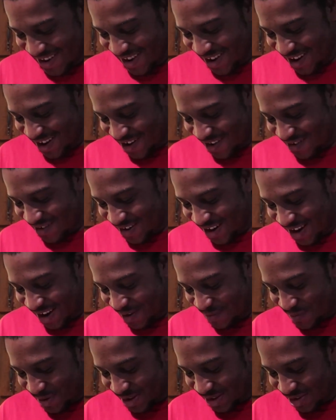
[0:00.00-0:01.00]
All right,
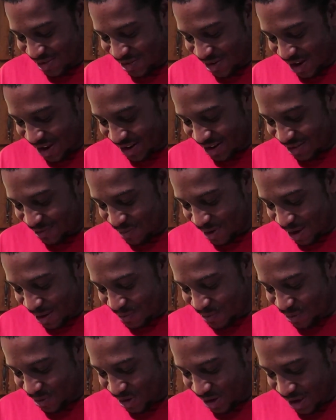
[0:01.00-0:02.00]
I'm about to try this
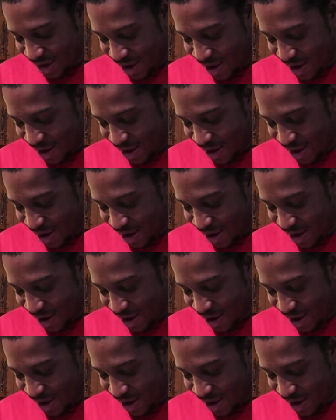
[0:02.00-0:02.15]
bad boy